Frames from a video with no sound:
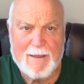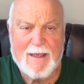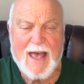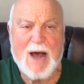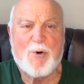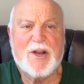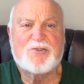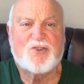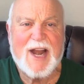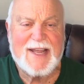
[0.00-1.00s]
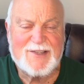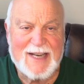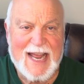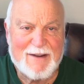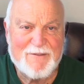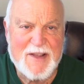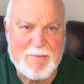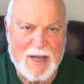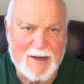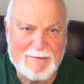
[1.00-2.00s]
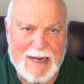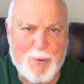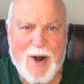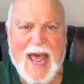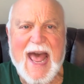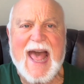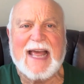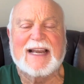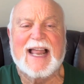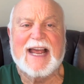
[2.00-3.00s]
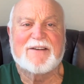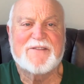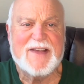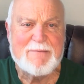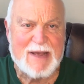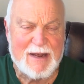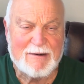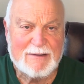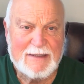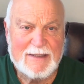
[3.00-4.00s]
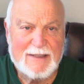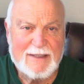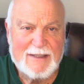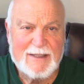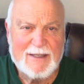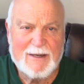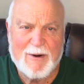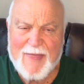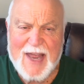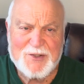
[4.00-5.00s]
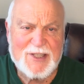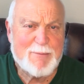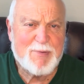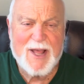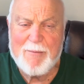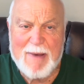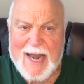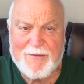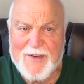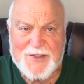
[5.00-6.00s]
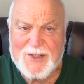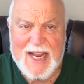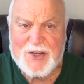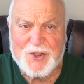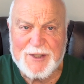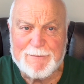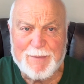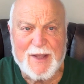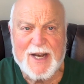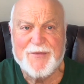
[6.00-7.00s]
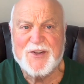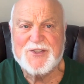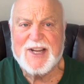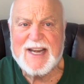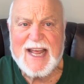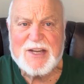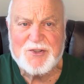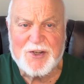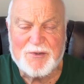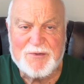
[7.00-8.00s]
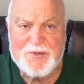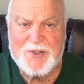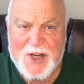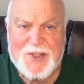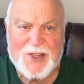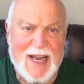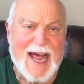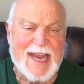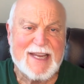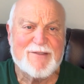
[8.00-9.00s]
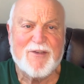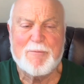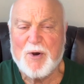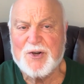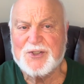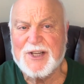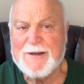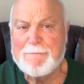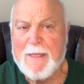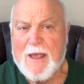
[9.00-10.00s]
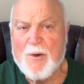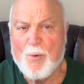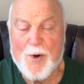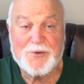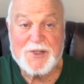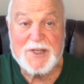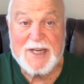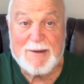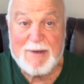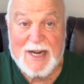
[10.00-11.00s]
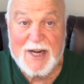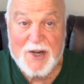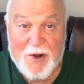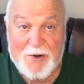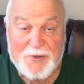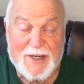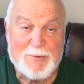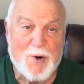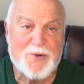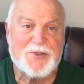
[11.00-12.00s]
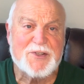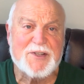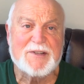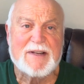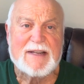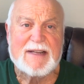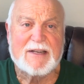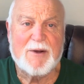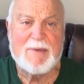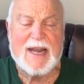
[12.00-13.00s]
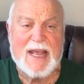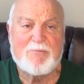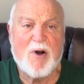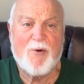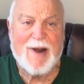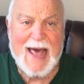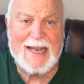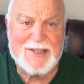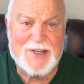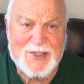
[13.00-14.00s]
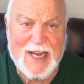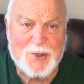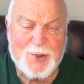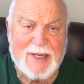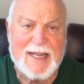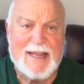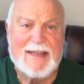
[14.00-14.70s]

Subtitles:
I want to dress like a female. I want to act like a female. Well, that's simply a manifestation of the sin nature. Just like if a person wants to commit adultery, wants to commit immorality sexually,